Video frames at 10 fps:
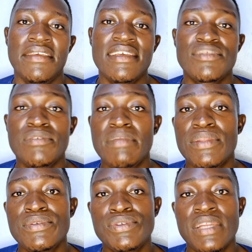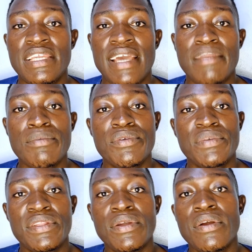Yes, women usually are born
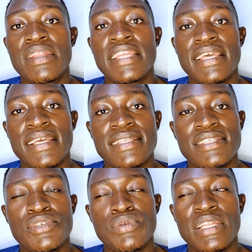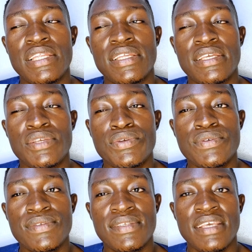with all the eggs you will
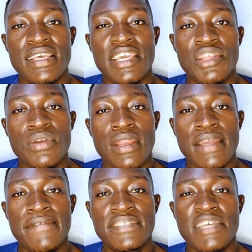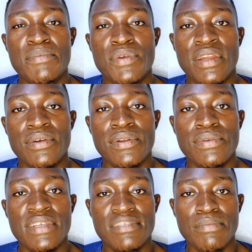use in your lifetime. You are
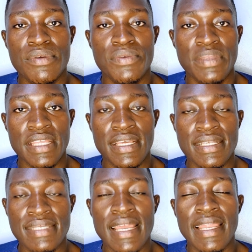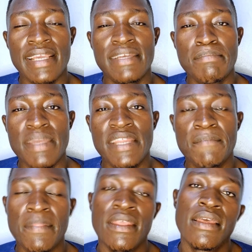always born with the eggs. Unlike
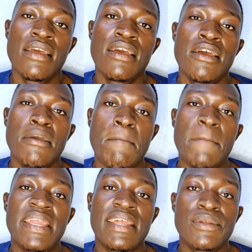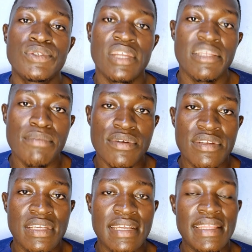men, men are usually
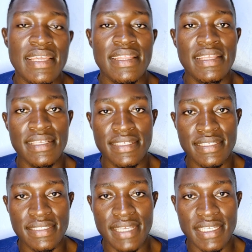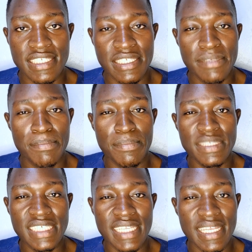born, then they start
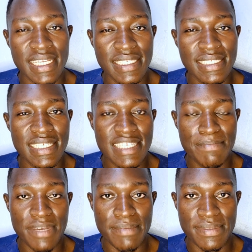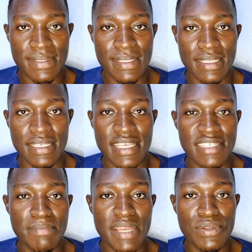generating sperms.
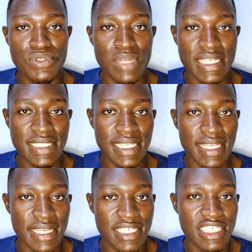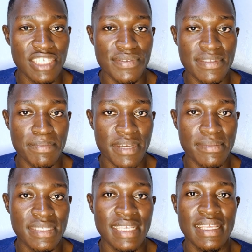Yes, men usually generate new
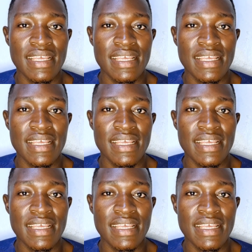sperms